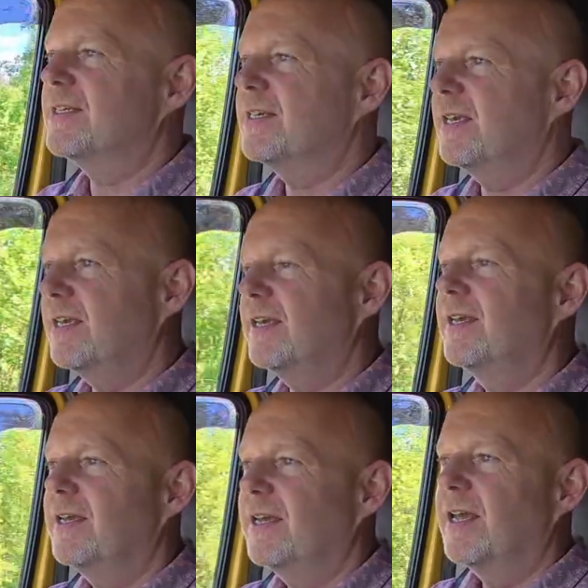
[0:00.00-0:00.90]
to see
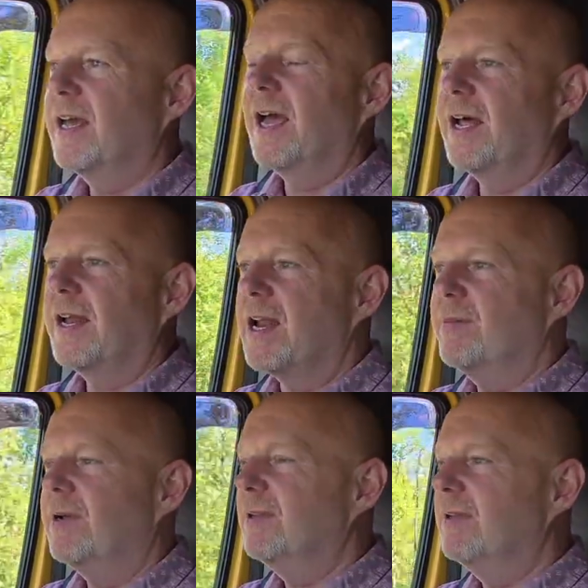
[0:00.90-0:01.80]
an
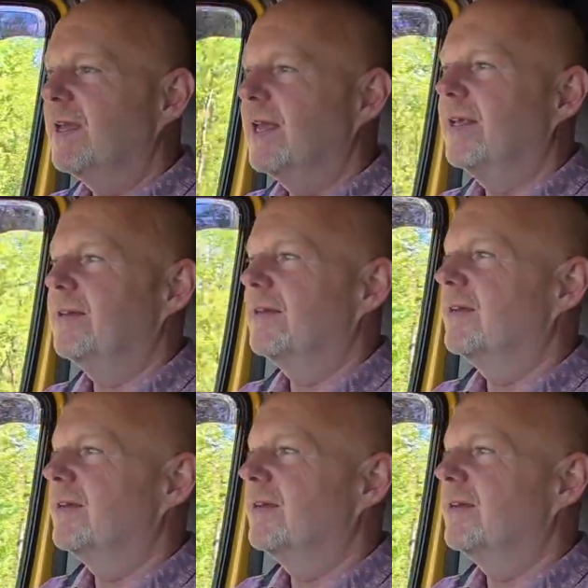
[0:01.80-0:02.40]
animal in